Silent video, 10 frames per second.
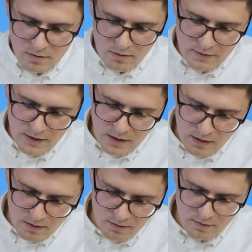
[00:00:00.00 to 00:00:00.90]
over
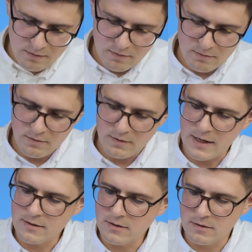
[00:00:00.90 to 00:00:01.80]
here, and
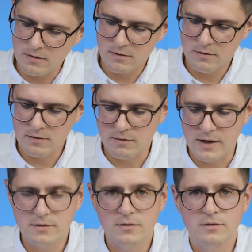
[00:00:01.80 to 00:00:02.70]
that's it.
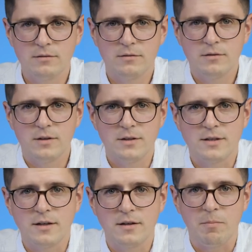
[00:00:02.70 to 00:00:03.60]
Device is
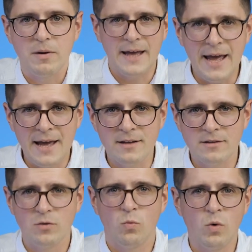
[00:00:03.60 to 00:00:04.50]
set up.
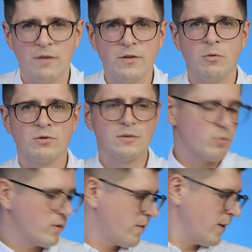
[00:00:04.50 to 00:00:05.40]
And one of the most
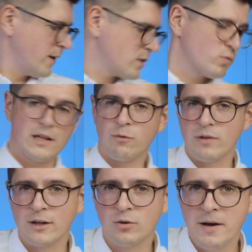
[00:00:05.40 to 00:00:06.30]
important thing as well I would
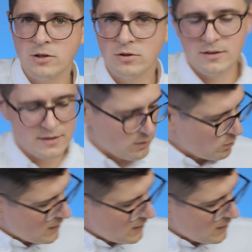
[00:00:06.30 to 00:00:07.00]
like to mention is that we